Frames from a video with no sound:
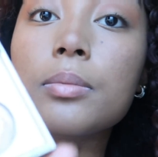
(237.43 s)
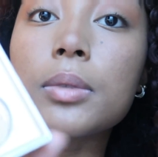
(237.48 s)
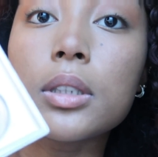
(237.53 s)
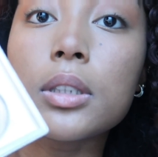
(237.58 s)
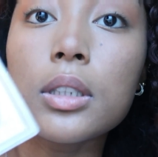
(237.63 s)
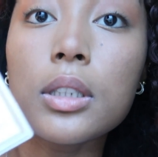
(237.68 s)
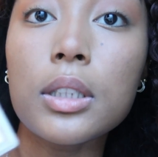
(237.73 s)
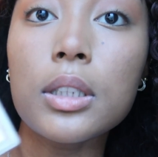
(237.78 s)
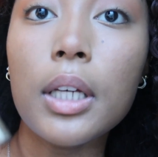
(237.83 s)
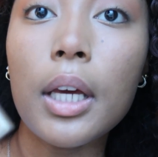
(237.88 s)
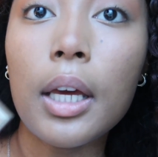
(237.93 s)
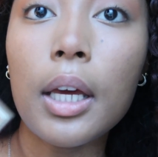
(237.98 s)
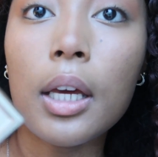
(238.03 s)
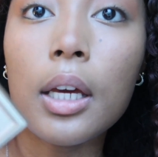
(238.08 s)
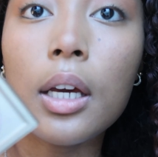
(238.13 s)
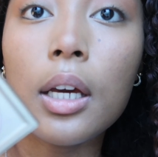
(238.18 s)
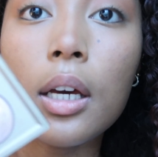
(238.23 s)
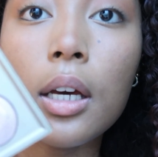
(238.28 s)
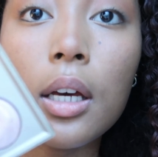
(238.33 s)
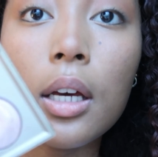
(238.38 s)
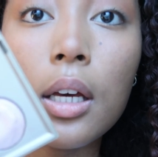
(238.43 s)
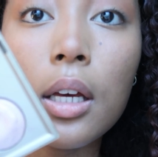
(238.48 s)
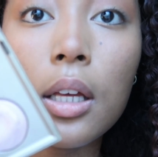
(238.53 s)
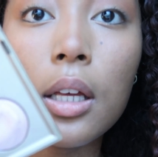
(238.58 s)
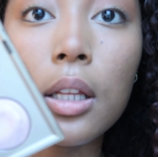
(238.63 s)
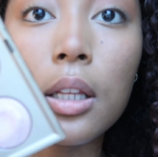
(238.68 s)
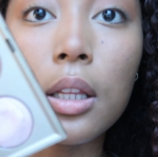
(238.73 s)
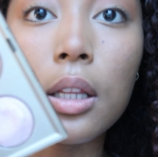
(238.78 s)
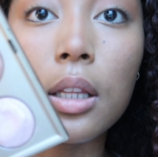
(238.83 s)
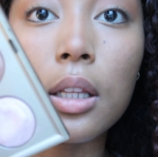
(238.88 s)
I'm just gonna take
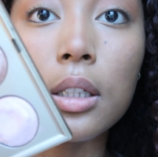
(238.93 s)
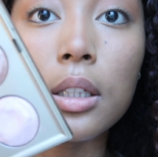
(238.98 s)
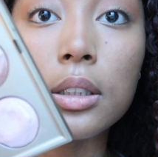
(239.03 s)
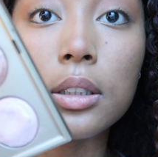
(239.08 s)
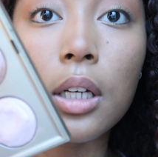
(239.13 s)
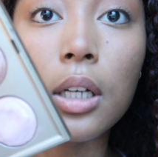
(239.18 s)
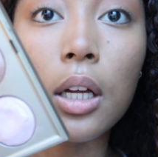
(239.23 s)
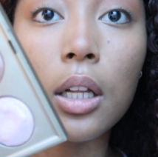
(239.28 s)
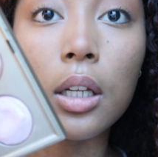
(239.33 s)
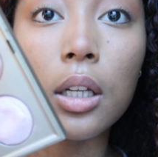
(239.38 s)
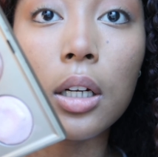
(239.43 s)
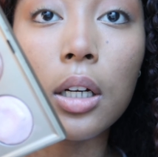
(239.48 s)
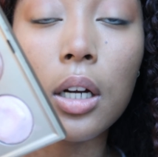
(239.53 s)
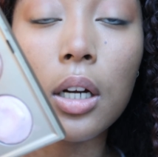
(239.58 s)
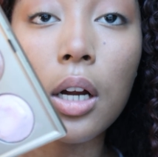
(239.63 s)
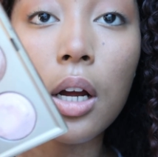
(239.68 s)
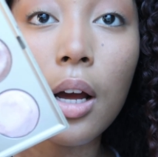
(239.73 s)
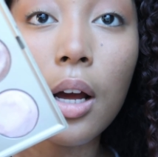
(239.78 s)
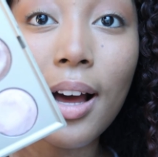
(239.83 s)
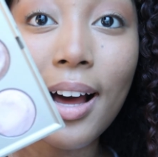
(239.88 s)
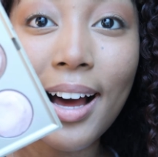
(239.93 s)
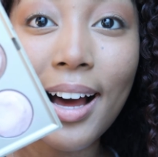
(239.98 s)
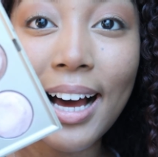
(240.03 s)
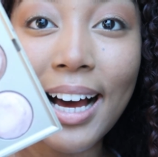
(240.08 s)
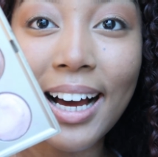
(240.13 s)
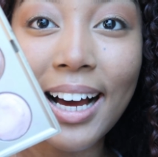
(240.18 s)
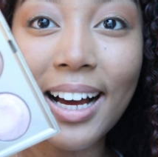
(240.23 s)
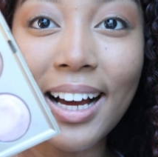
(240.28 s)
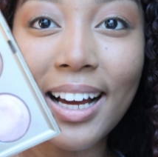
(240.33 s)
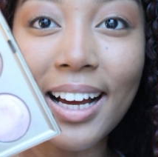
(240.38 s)
this color,
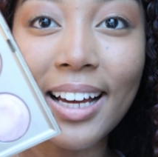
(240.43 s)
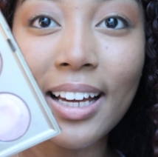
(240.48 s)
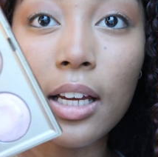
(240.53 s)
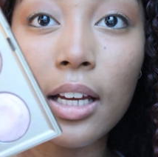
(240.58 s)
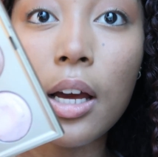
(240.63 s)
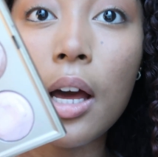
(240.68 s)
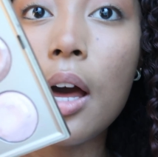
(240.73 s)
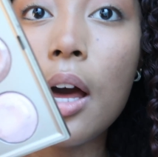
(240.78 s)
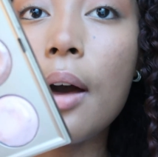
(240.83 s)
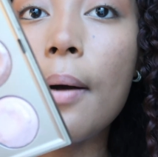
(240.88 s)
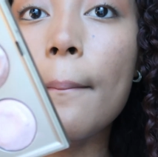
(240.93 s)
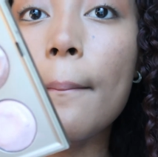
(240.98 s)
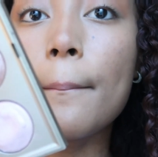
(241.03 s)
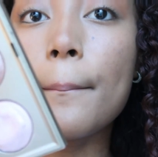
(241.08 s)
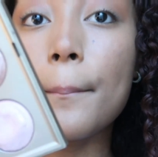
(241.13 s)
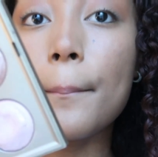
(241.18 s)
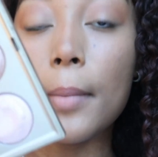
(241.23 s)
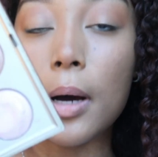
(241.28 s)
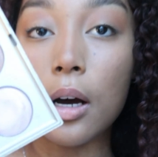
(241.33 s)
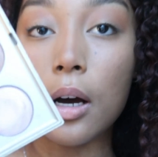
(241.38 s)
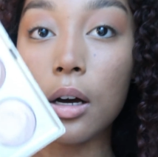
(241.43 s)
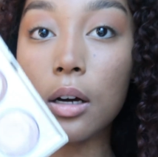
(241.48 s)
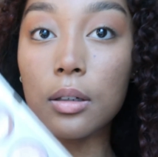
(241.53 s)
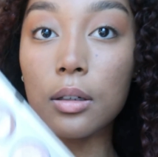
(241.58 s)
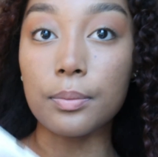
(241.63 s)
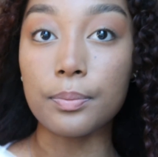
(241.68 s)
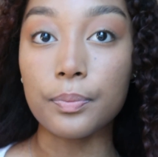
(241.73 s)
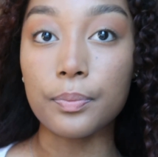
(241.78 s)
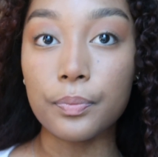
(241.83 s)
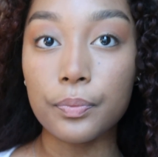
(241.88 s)

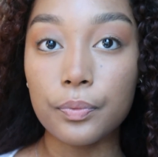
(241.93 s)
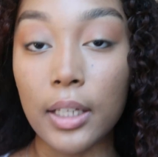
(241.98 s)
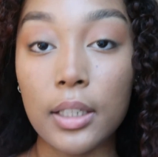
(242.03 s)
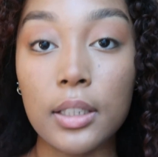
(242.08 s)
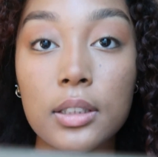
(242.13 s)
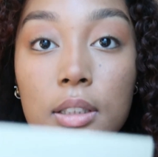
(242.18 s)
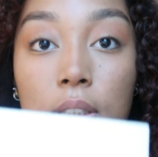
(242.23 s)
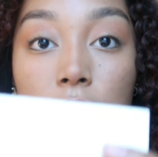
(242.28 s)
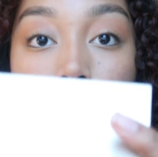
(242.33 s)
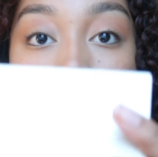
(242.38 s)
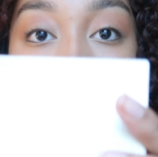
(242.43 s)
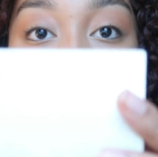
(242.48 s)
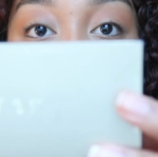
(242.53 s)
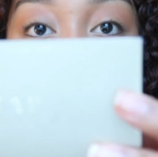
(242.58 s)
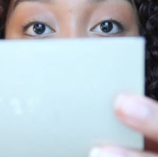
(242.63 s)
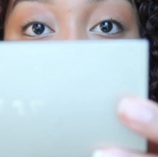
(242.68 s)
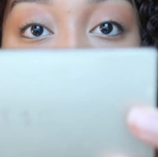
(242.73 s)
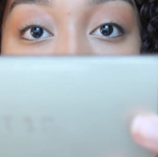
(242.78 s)
and it's literally a